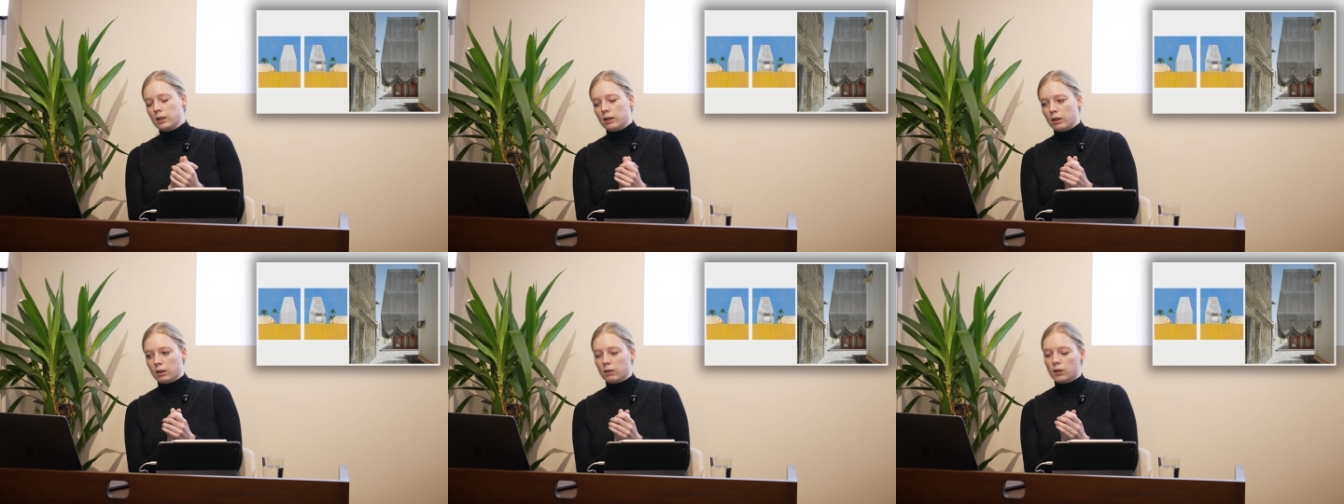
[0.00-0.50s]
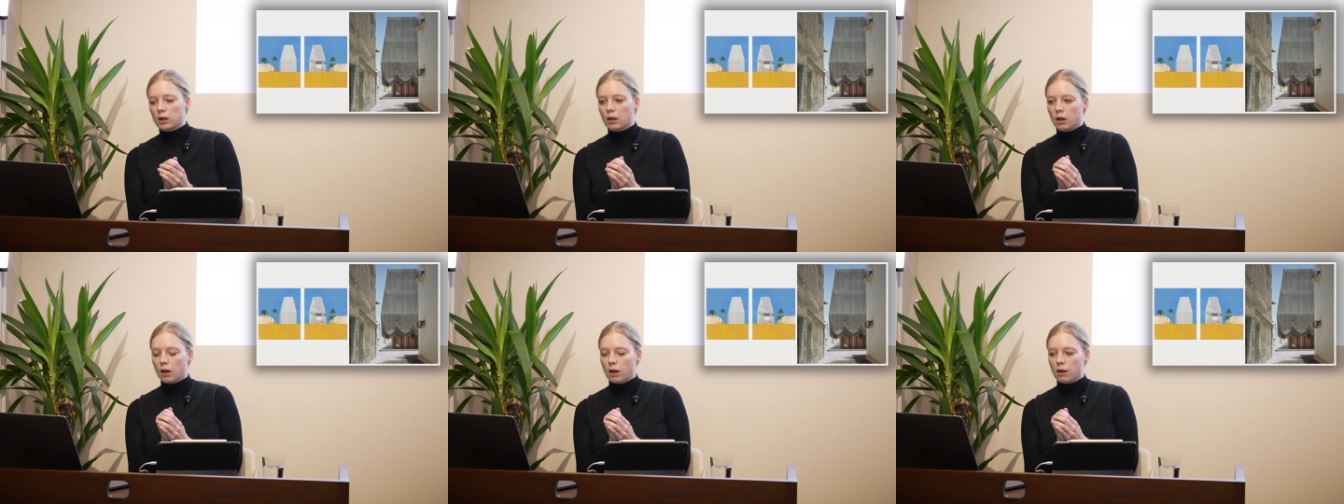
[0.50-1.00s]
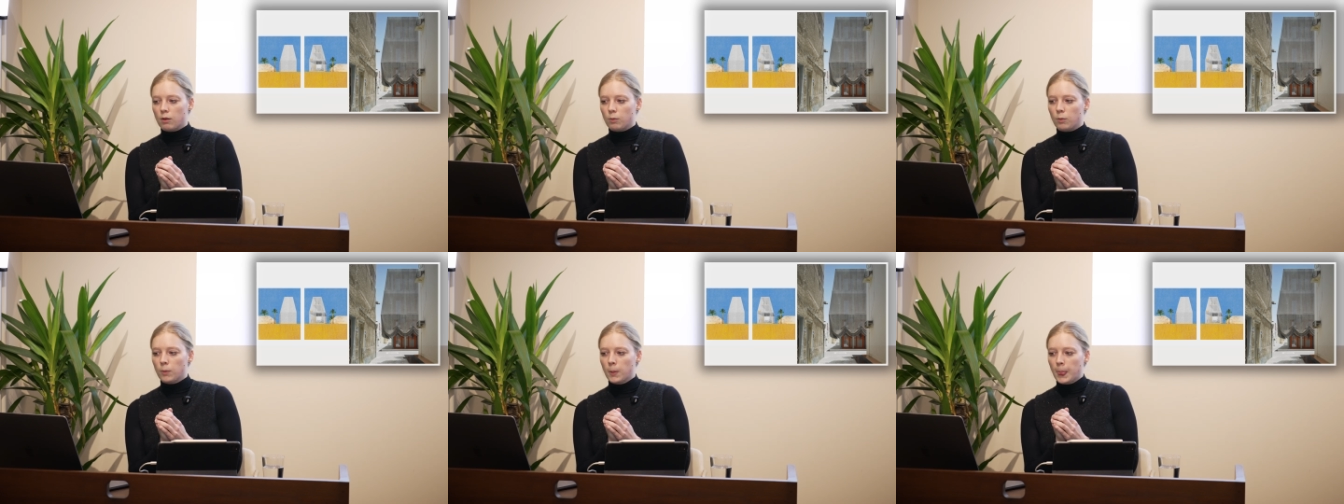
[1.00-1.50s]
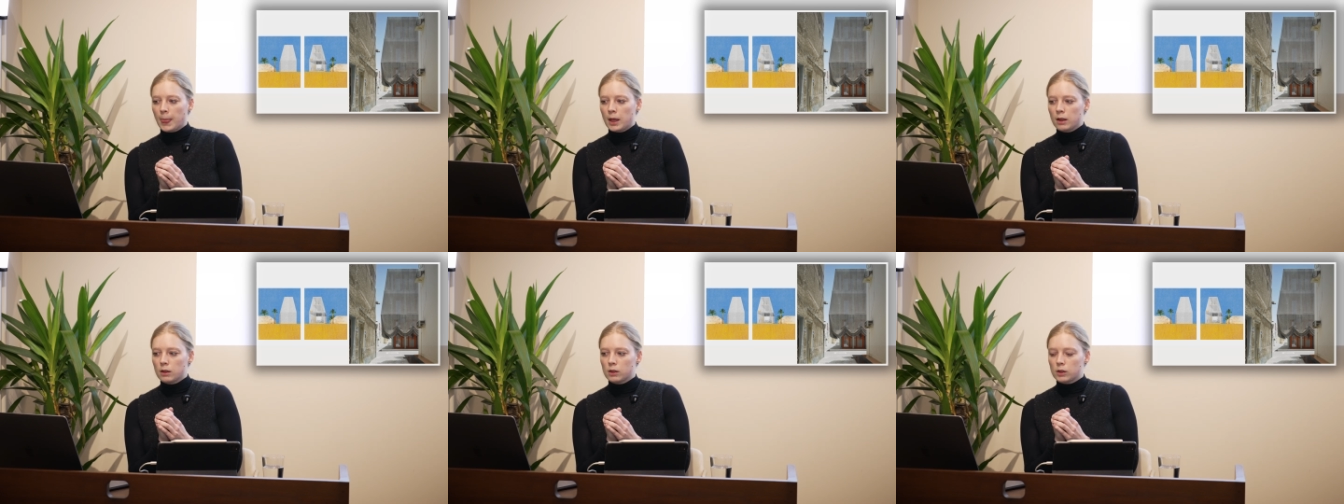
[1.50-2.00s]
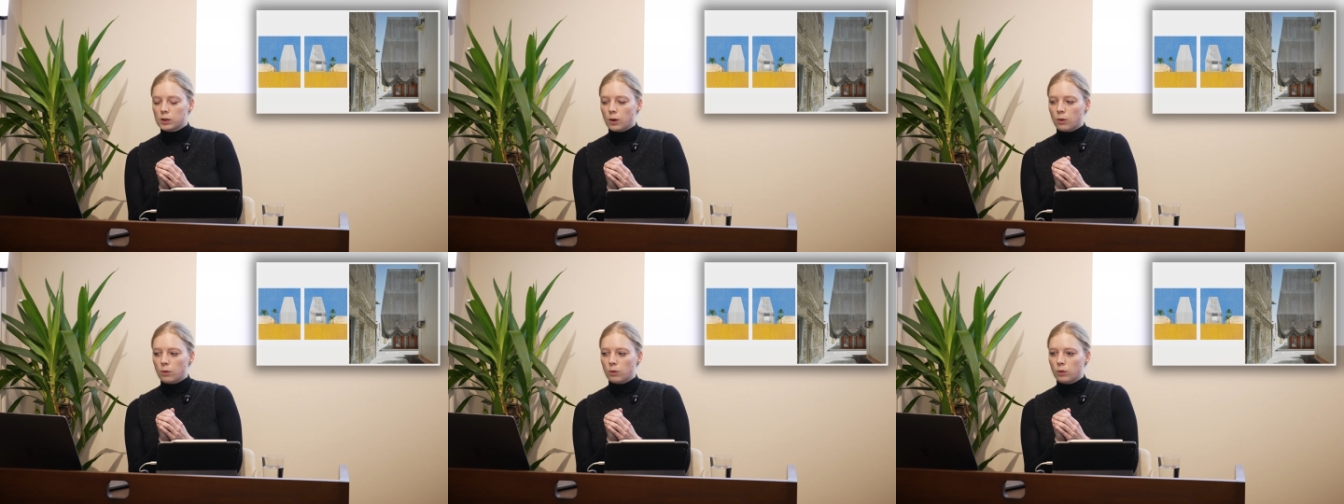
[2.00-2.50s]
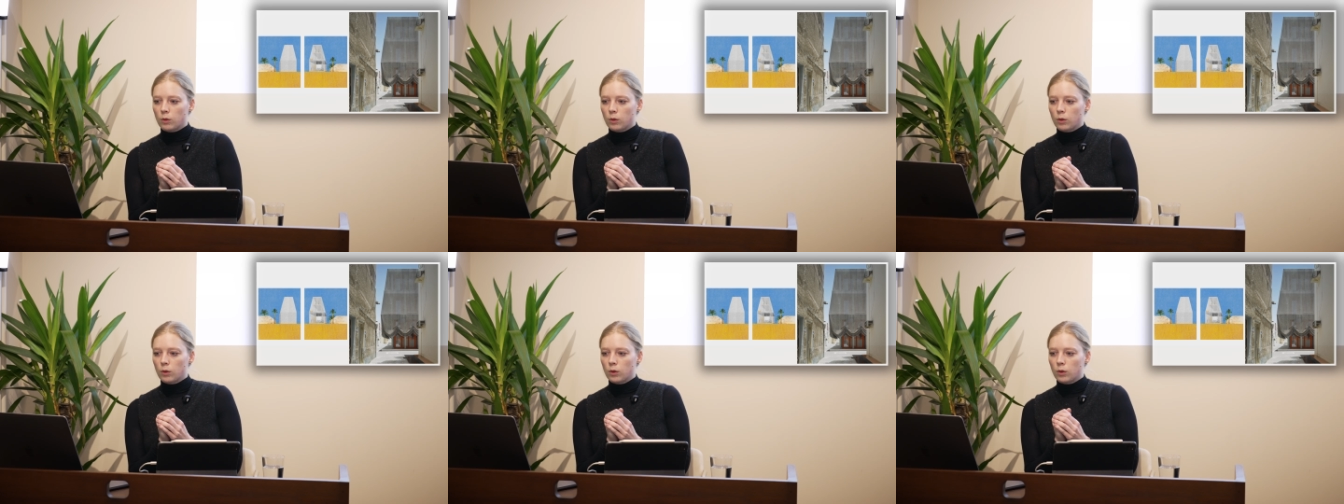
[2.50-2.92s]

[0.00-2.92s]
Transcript: and that kind of thing. So